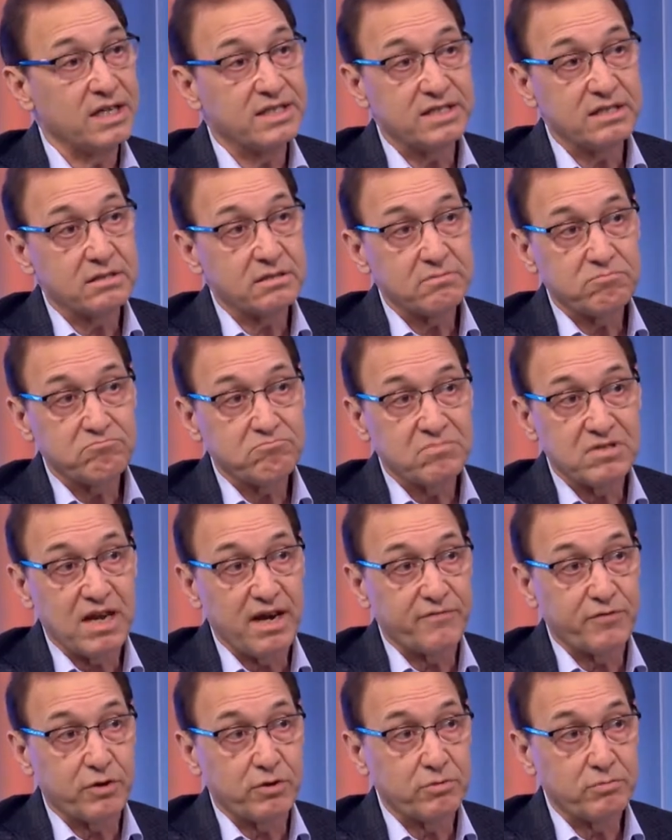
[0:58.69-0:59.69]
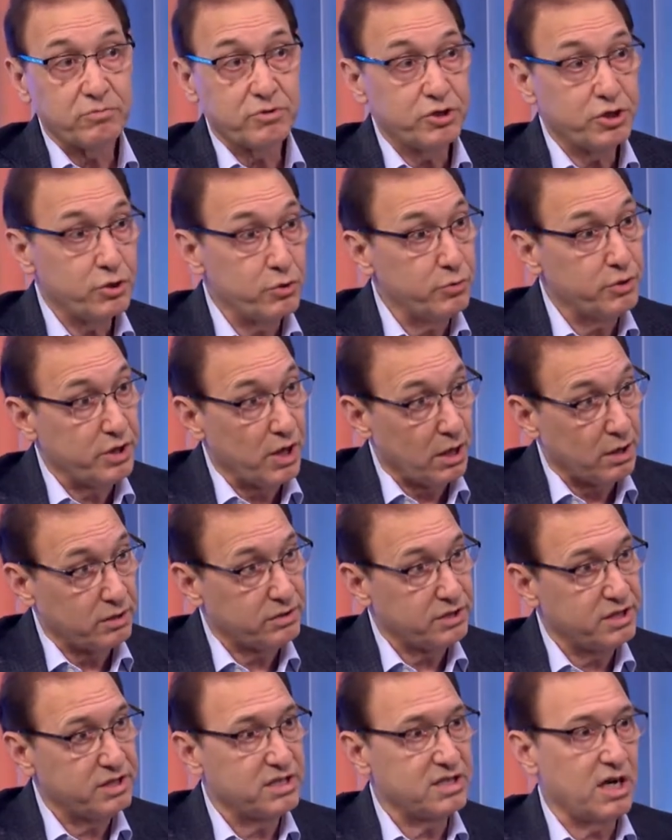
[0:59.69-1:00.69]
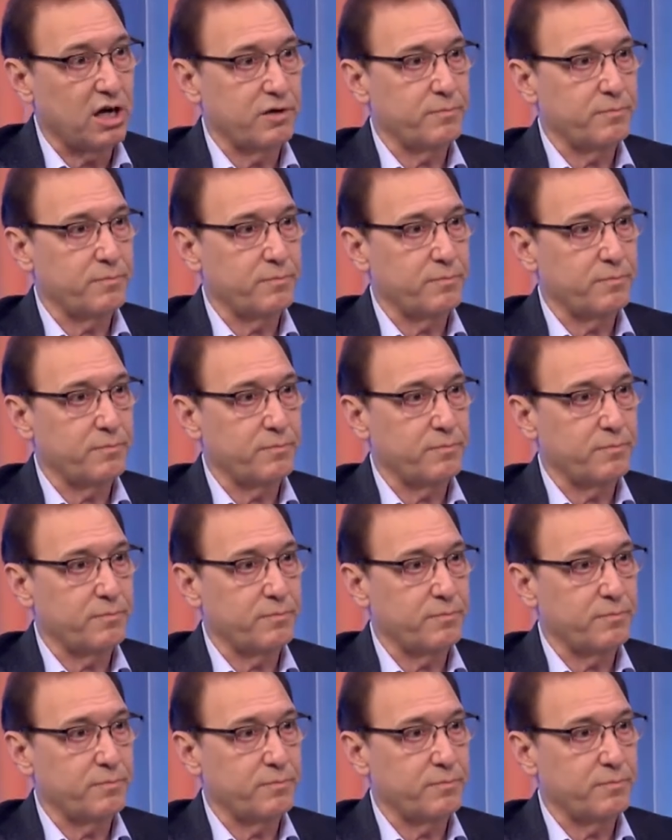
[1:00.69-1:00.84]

It's never too young to